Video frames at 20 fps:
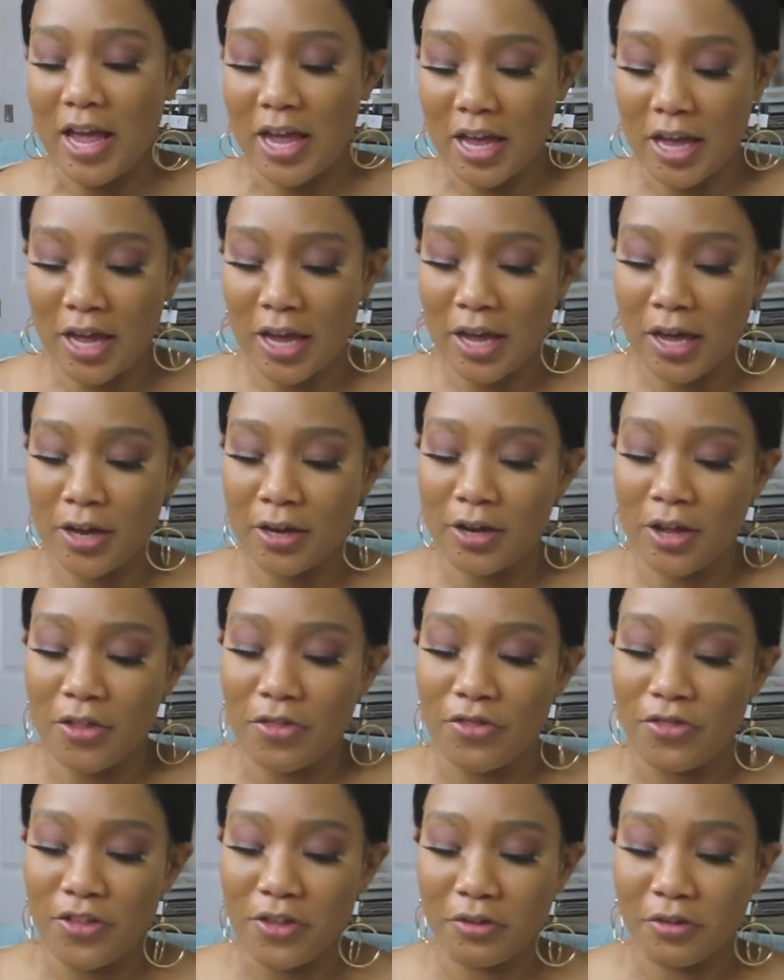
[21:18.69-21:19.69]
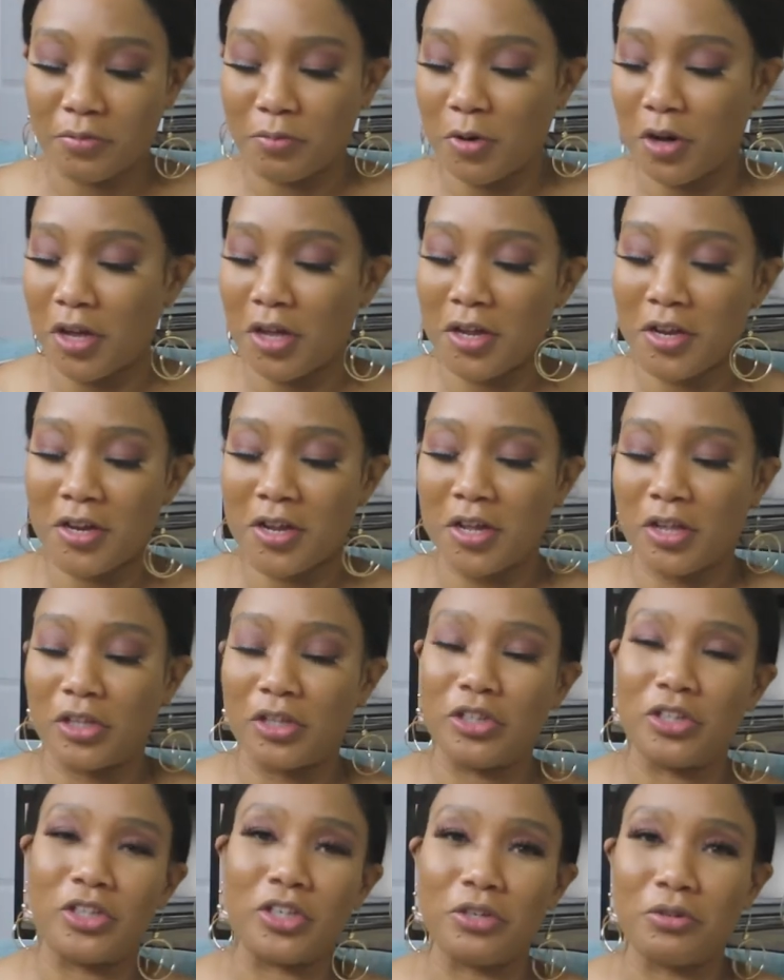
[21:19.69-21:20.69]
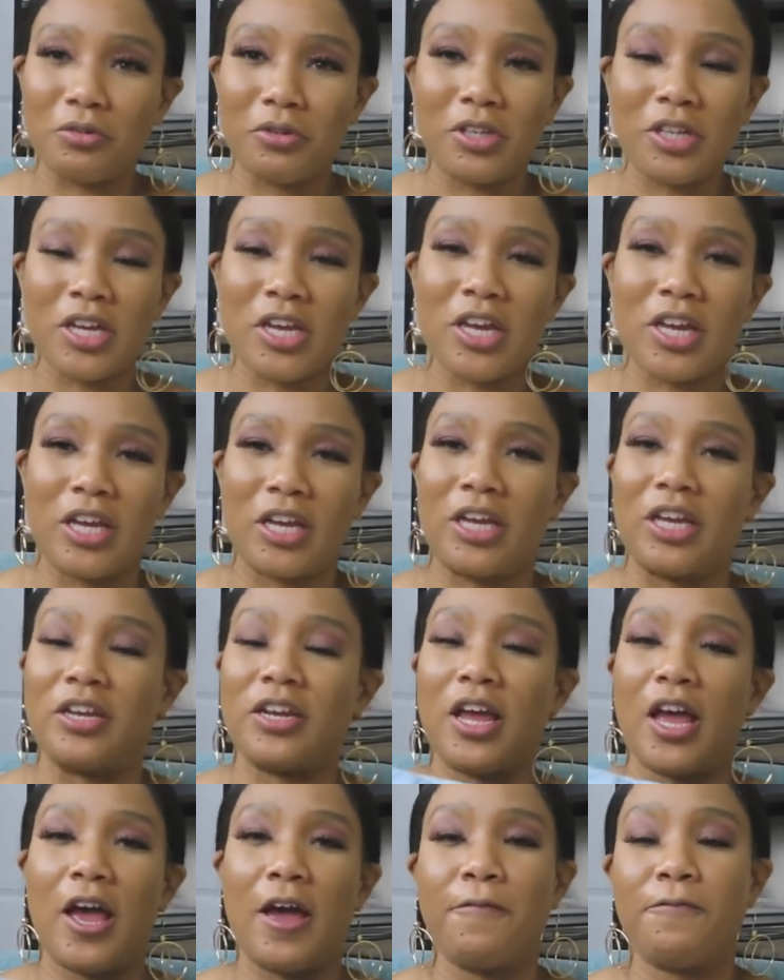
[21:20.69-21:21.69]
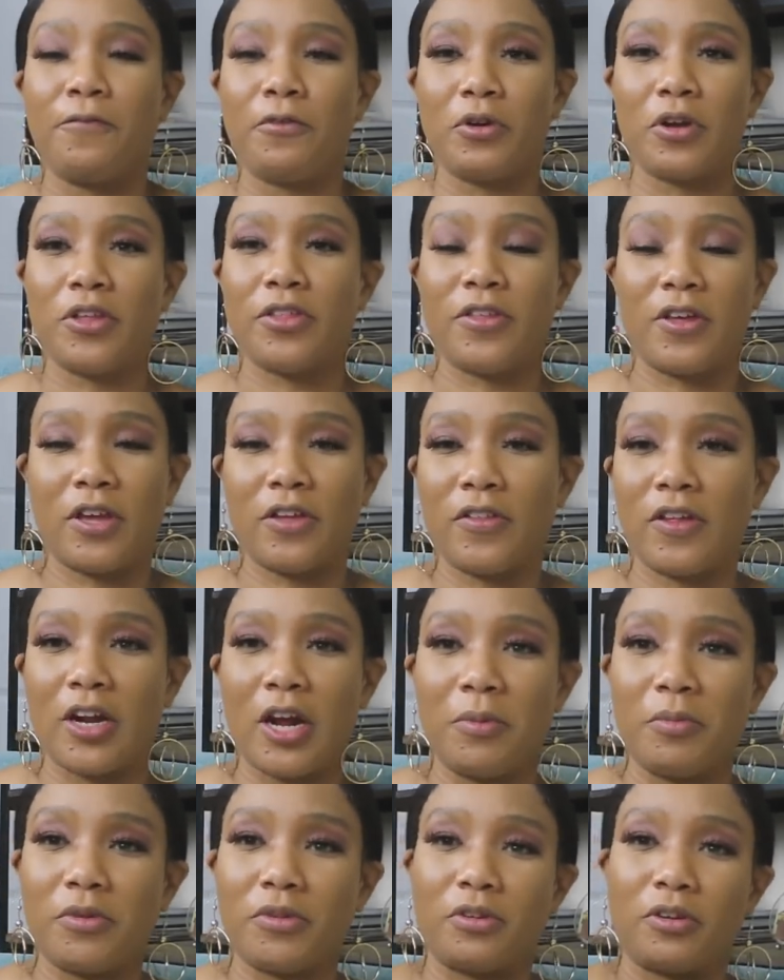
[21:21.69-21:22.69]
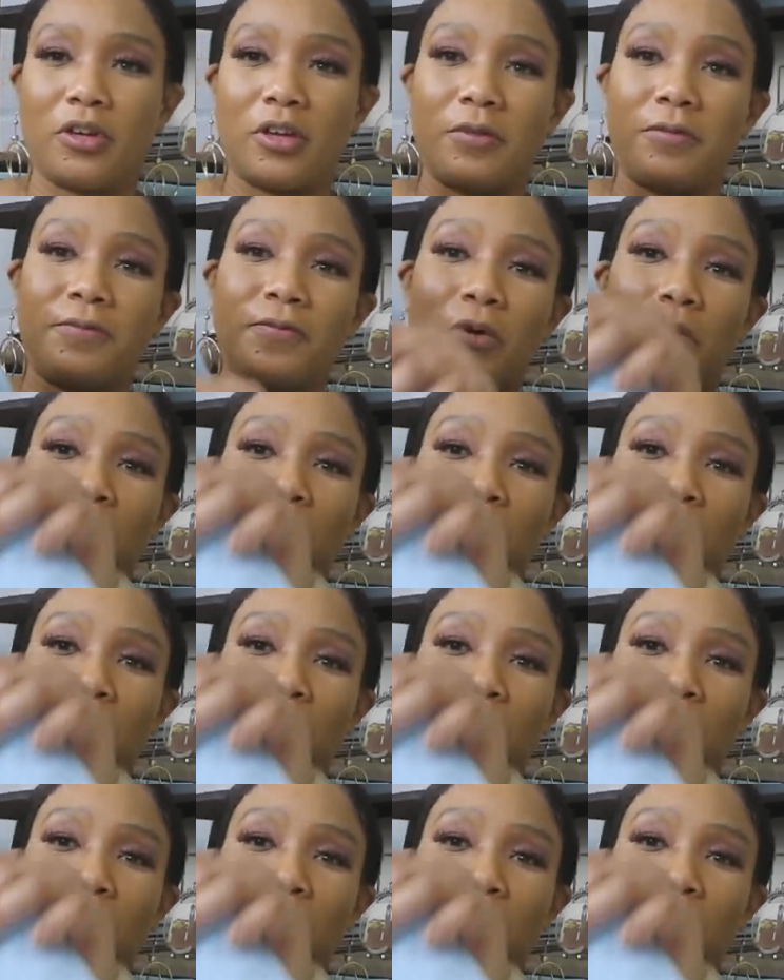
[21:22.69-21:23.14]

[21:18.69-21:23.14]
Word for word: And this one literally hit everything that I was looking